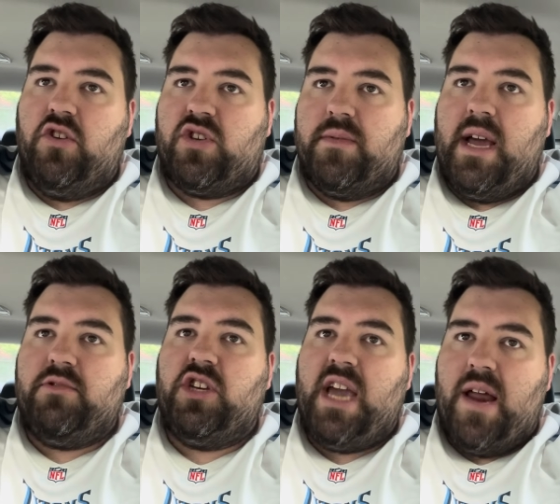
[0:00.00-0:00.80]
sometimes
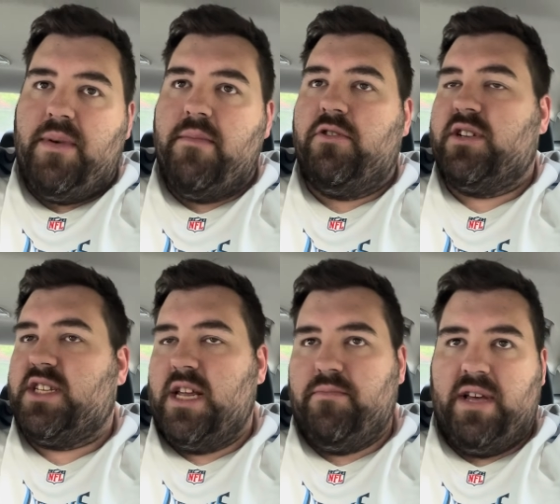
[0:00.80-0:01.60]
you got to be able to
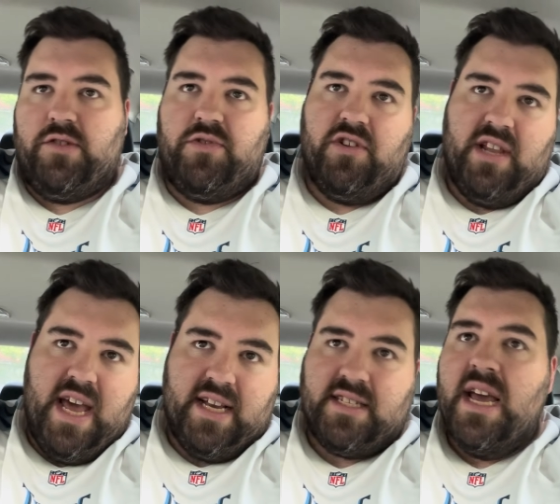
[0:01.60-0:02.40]
extend plays with your
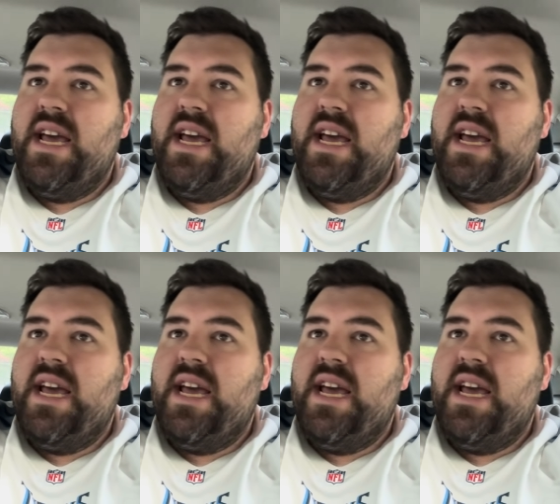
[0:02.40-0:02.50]
legs.